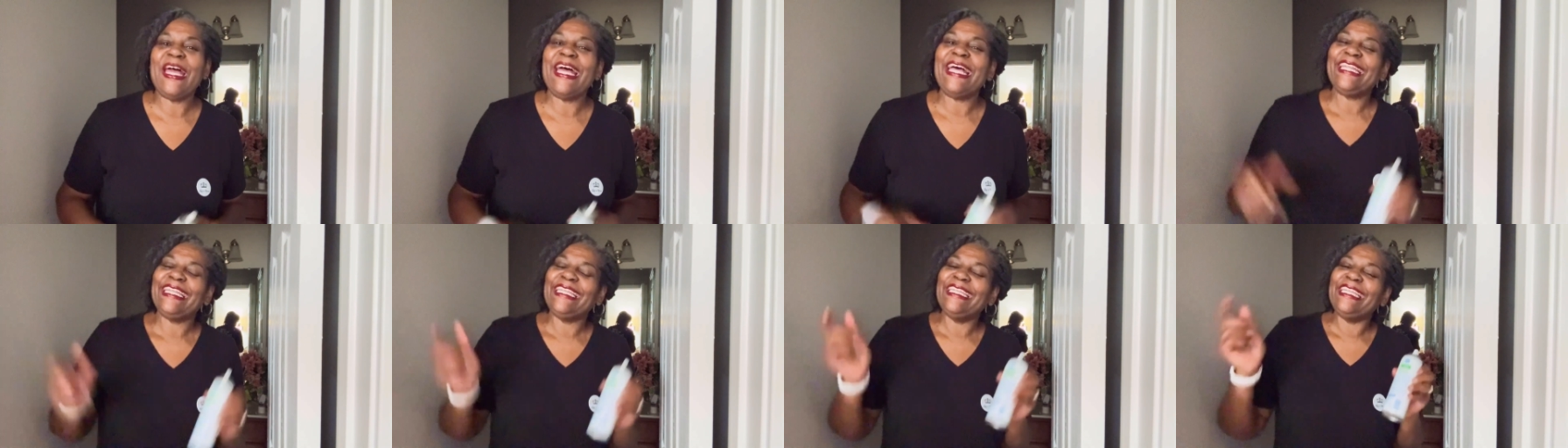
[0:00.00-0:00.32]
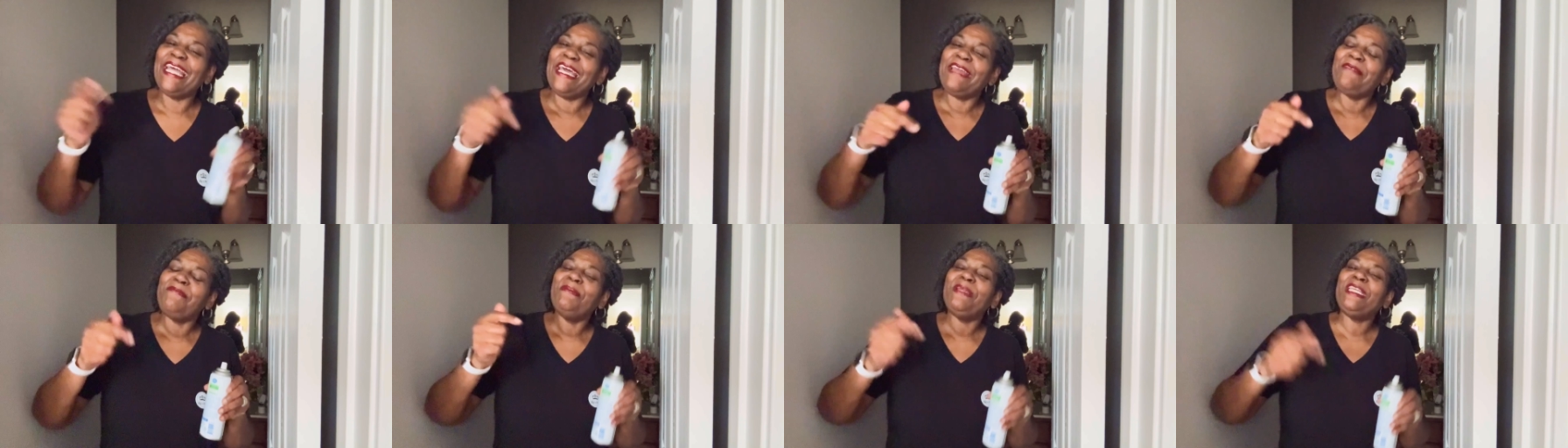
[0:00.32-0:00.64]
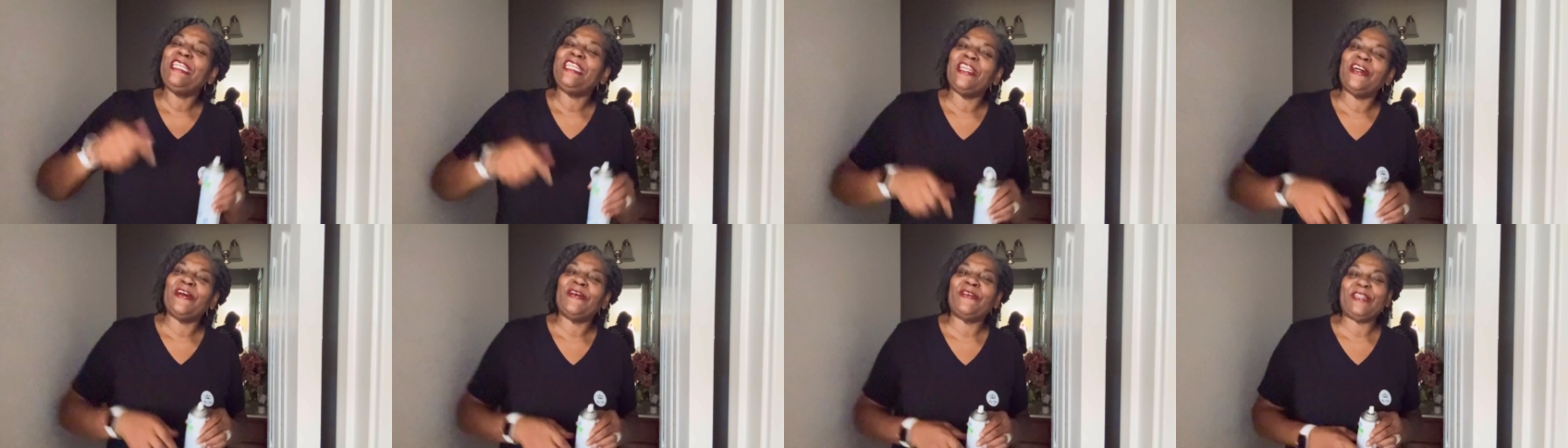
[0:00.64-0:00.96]
Let me
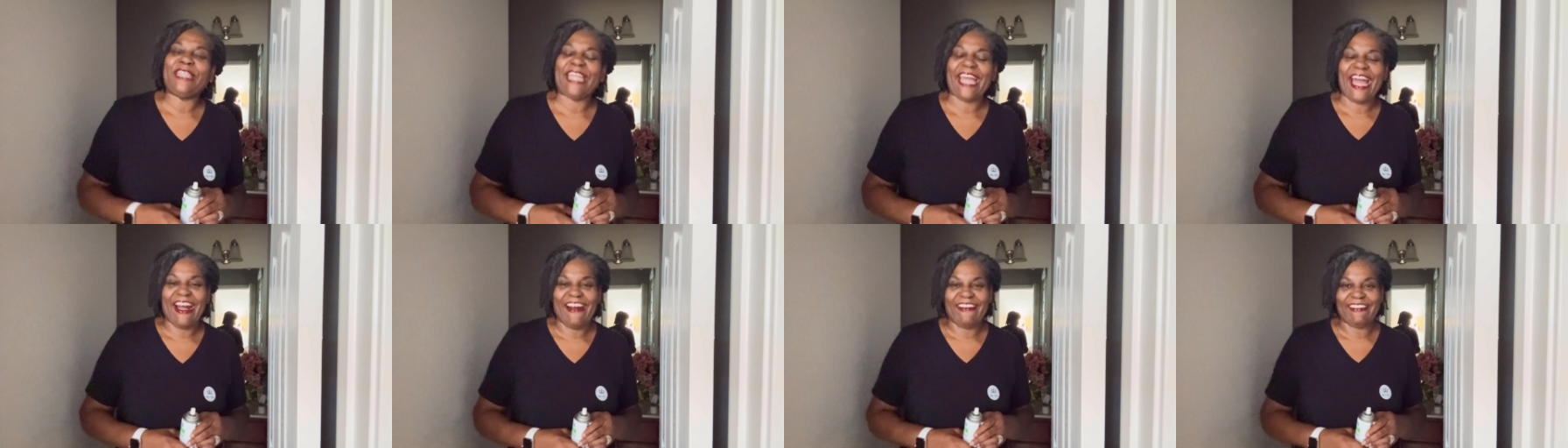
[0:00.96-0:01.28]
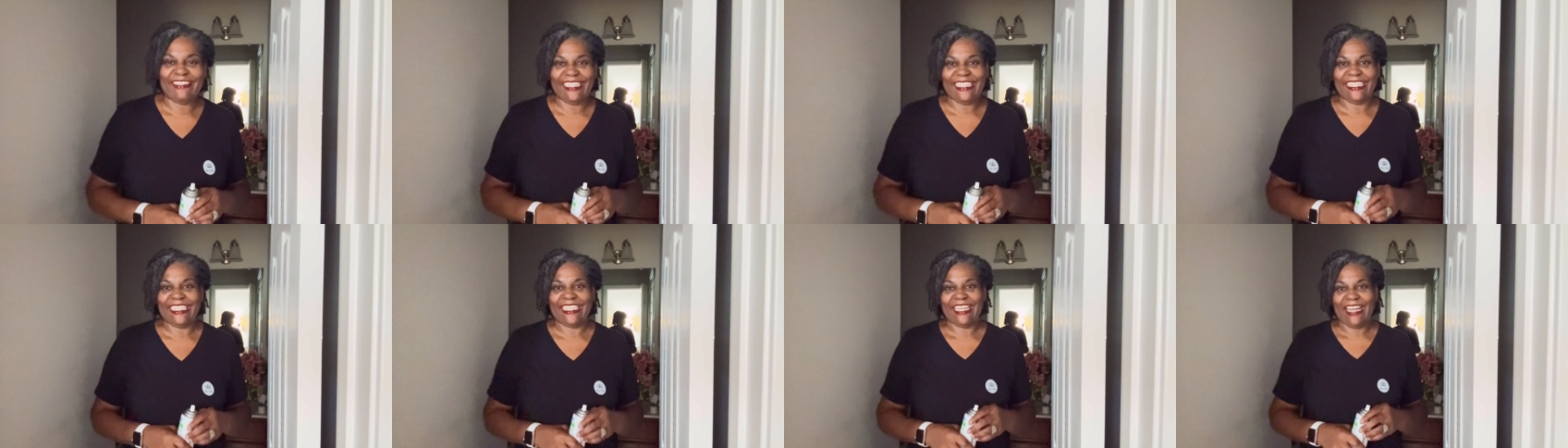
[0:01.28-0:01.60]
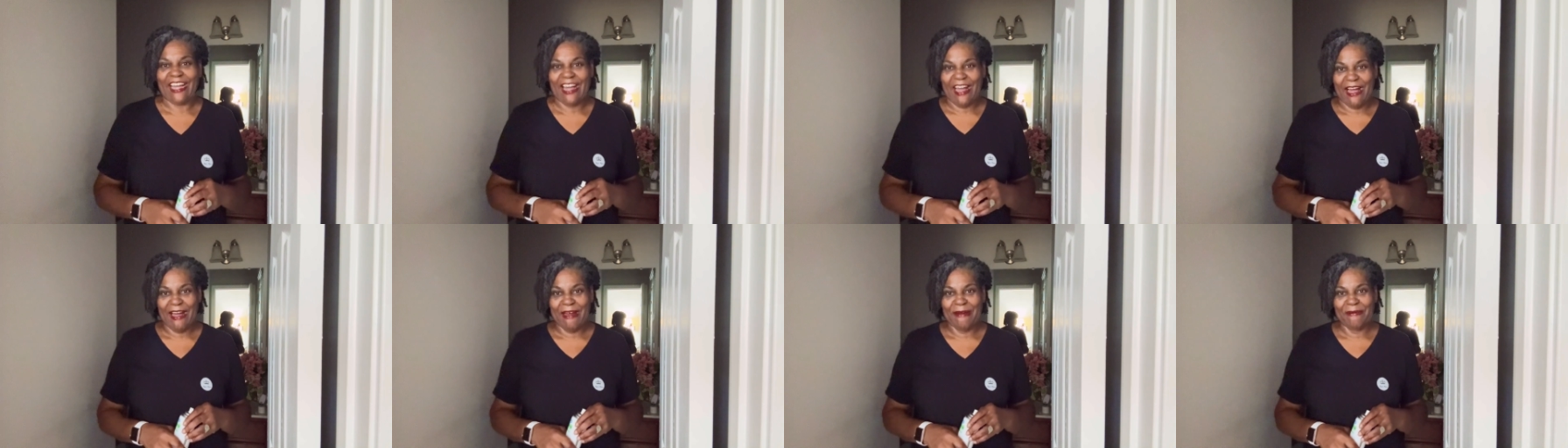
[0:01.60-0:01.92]
know down in the
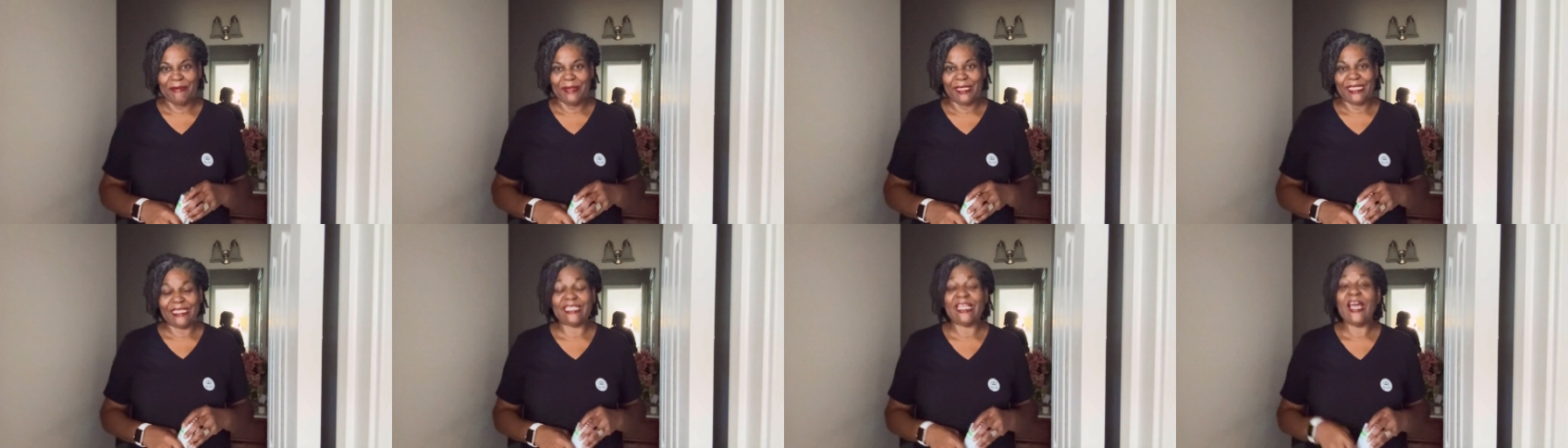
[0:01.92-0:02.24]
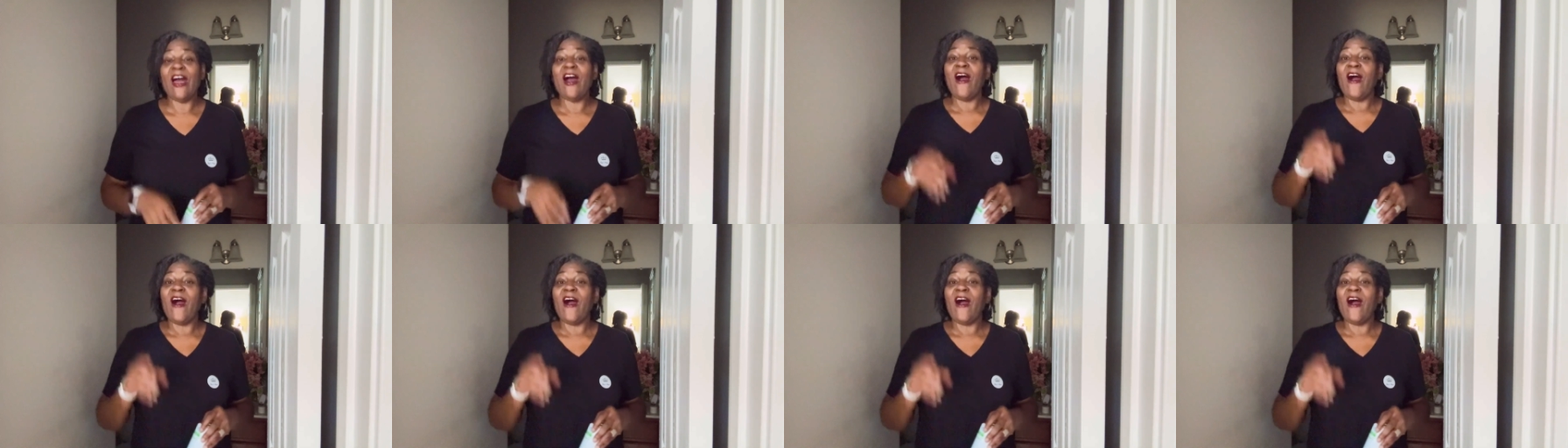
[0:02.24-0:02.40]
comments.